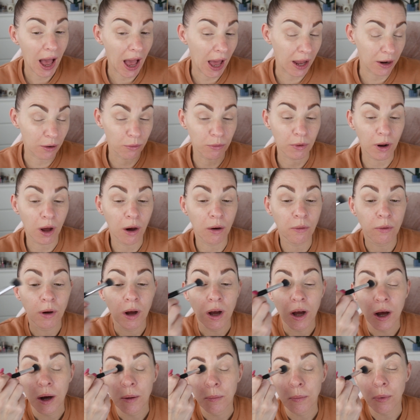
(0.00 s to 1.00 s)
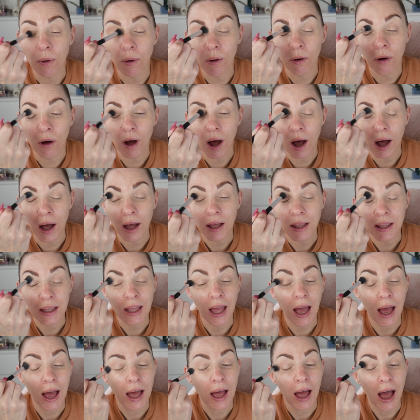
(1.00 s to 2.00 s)
I don't know. But
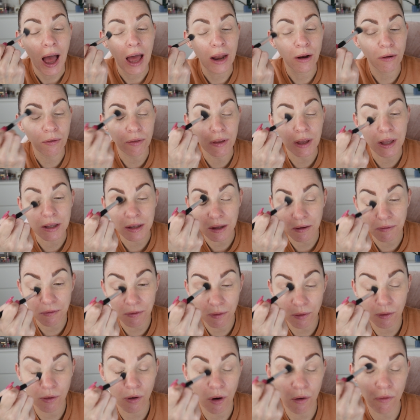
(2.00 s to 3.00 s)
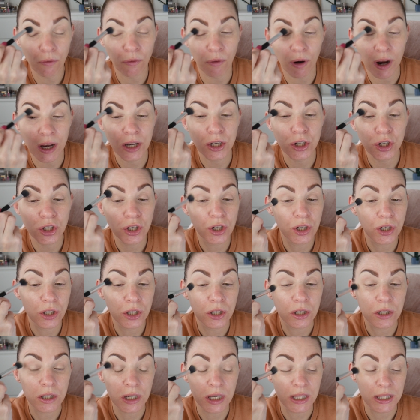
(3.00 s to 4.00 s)
yeah, I don't think it's a full
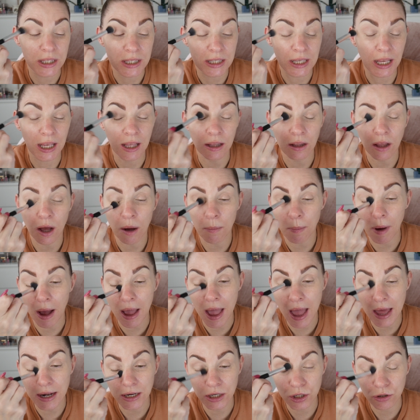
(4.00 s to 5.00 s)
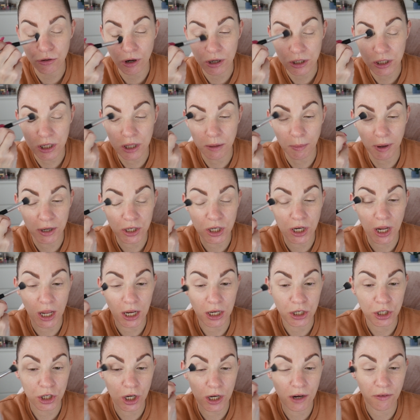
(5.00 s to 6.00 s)
coverage concealer by any stretch of the
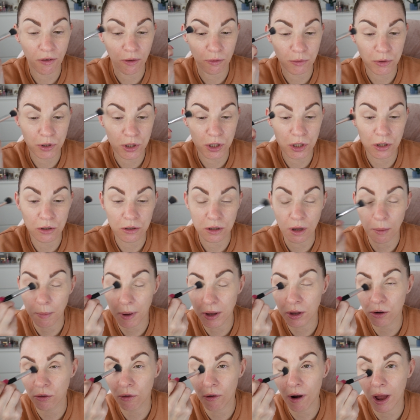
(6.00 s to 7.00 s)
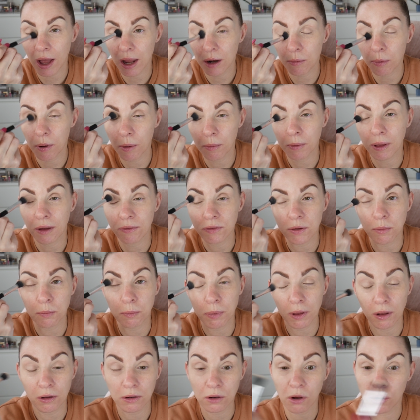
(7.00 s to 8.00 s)
imagination. If I was to use it on my under eye, I'd probably have to
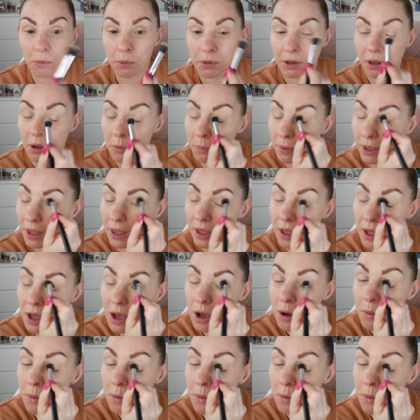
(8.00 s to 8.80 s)
build it up a little bit.